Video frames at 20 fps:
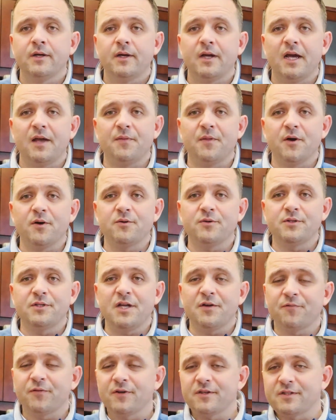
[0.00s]
And those
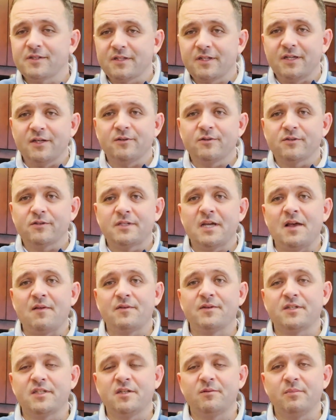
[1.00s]
different skills,
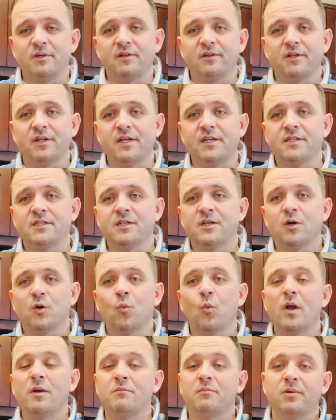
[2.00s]
talents, and abilities,
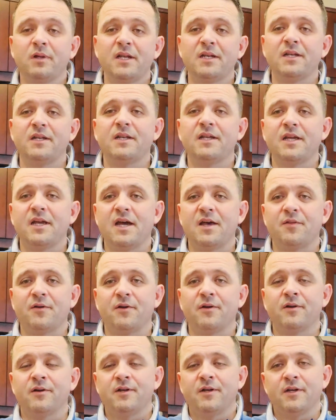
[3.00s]
when blended
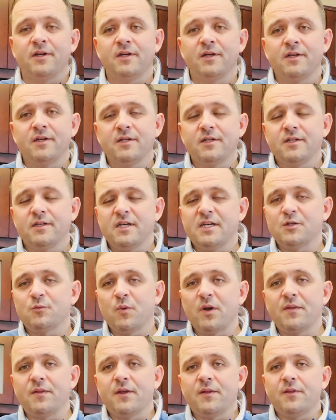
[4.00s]
together, is
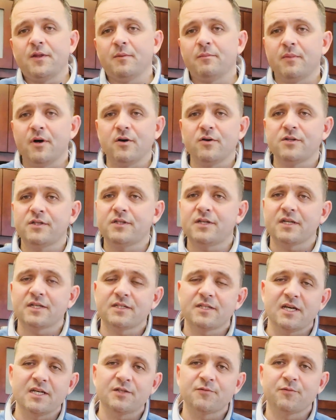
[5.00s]
when the most
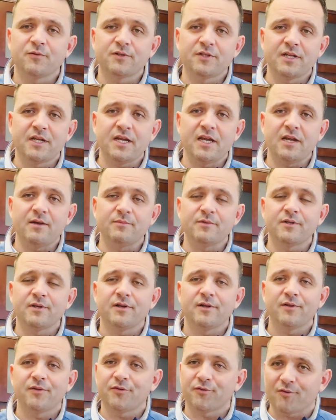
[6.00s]
successful teams
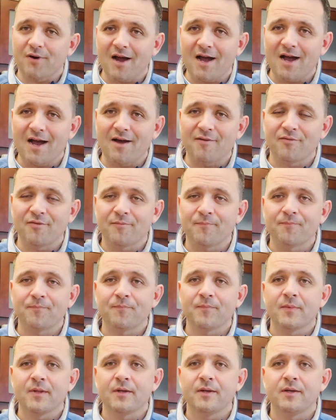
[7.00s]
thrive.
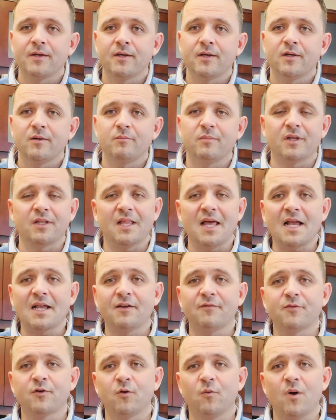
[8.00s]
But lack
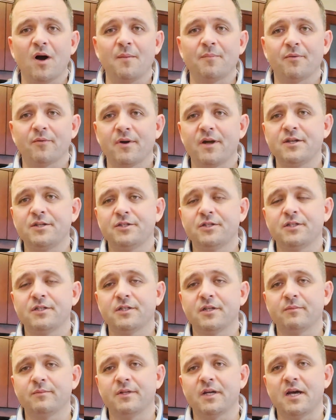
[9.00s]
of cooperation
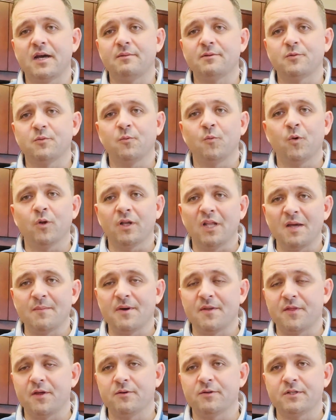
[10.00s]
sometimes will
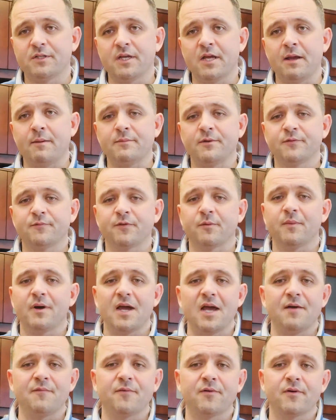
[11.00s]
limit those teams from
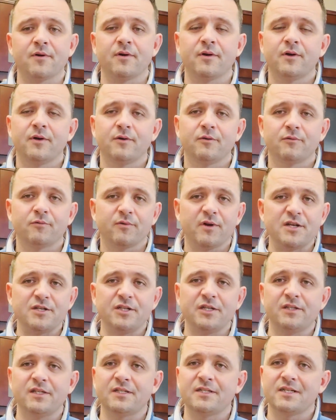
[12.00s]
ever
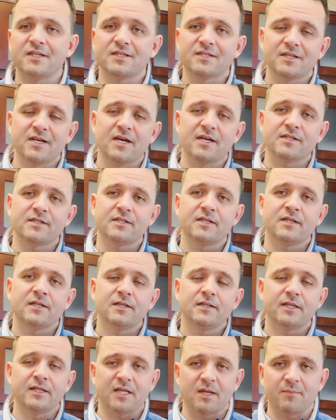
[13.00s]
reaching the success
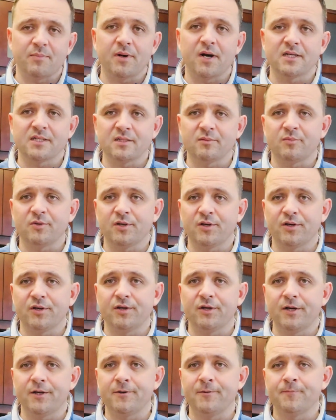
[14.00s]
that they possibly
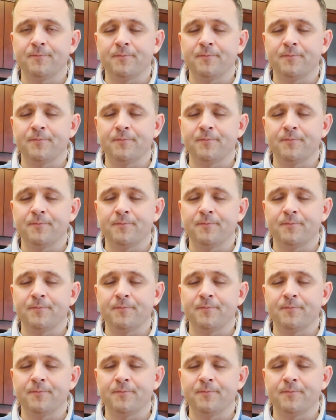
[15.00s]
could.